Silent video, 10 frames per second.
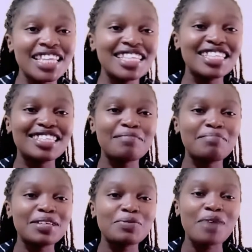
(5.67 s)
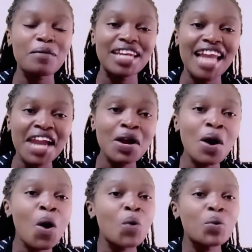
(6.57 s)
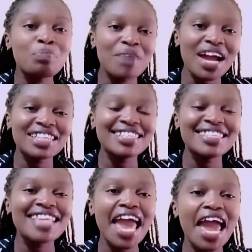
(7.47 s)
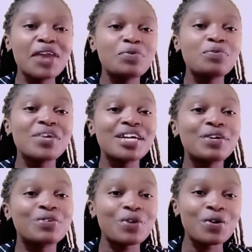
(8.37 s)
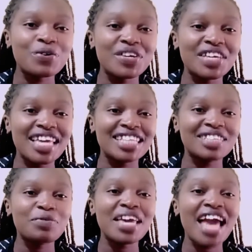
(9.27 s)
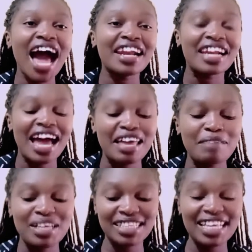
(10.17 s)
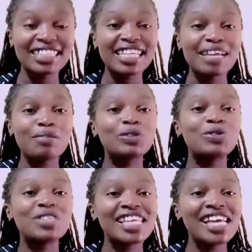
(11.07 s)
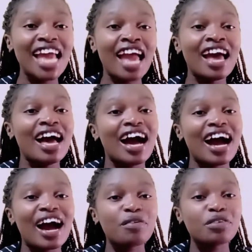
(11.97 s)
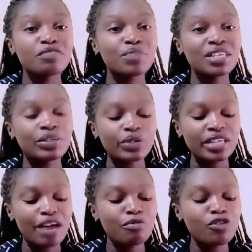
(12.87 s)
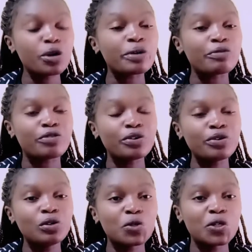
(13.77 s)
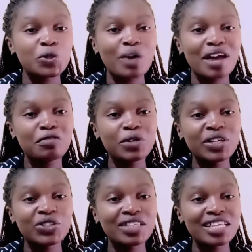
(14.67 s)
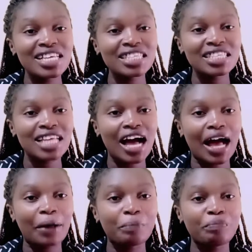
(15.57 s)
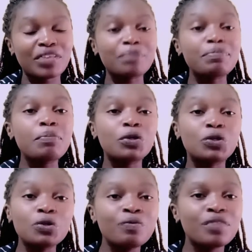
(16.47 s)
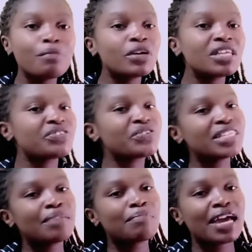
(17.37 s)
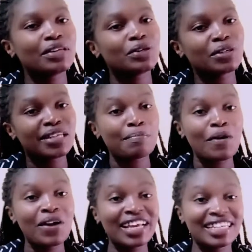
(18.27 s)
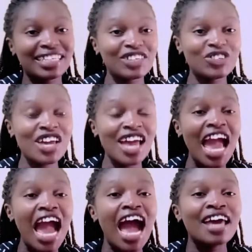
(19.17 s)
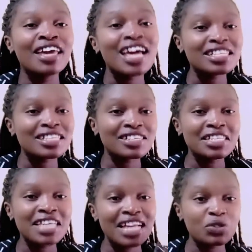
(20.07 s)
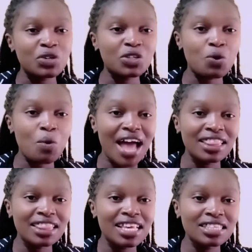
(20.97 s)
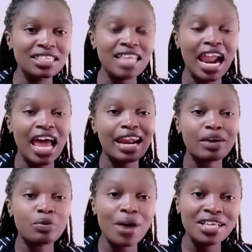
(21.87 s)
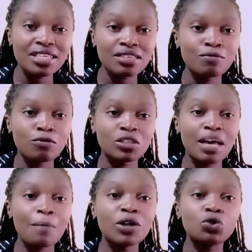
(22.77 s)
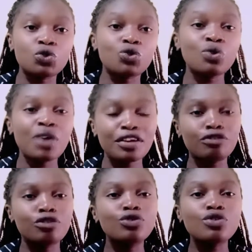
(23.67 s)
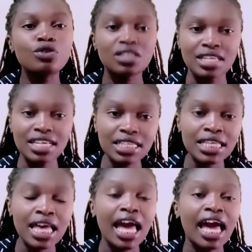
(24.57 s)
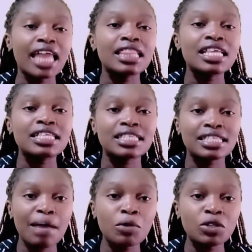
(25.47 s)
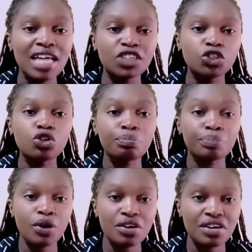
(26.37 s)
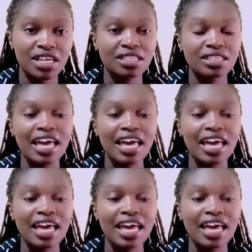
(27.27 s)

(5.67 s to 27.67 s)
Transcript: This is a place where we learn, we practice, and we grow. Yes, we are. I am excited about today. We've been doing a book review, 21 Foolish Things that People Do. The book is written by Dr. Paul Enenche. He has written 21 things that are unwise for someone to do, and if you do those things, they sabotage your progress.